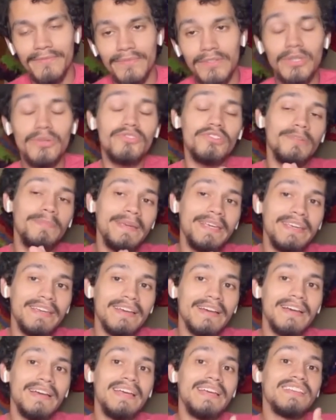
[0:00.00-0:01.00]

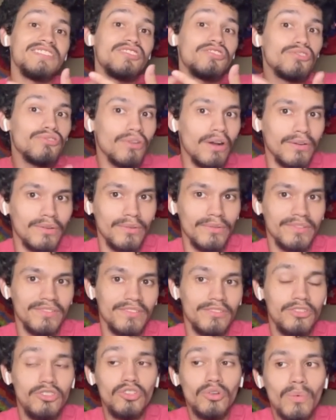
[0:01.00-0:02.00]
UGB struggles.
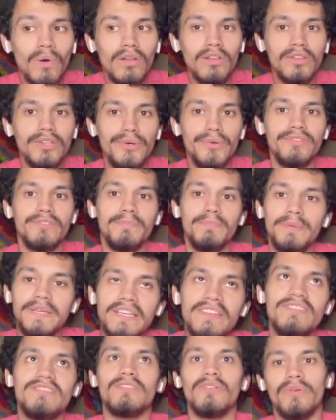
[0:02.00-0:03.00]
You will lose
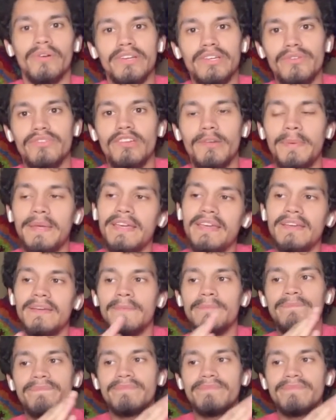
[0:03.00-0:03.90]
Beast or UGB,